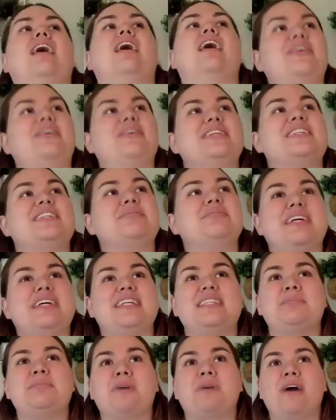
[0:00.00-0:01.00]
with some
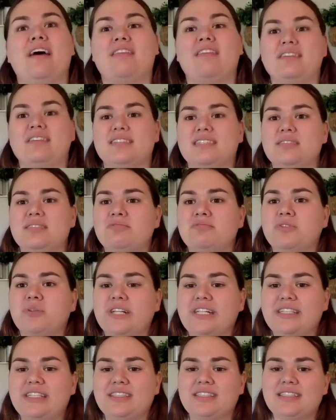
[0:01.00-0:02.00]
nice breath and some
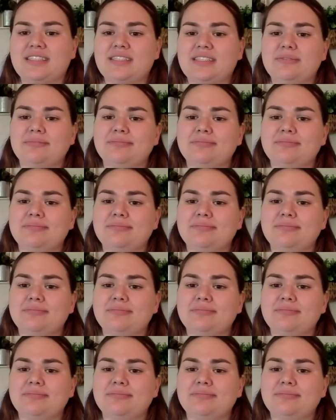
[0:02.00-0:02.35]
voice.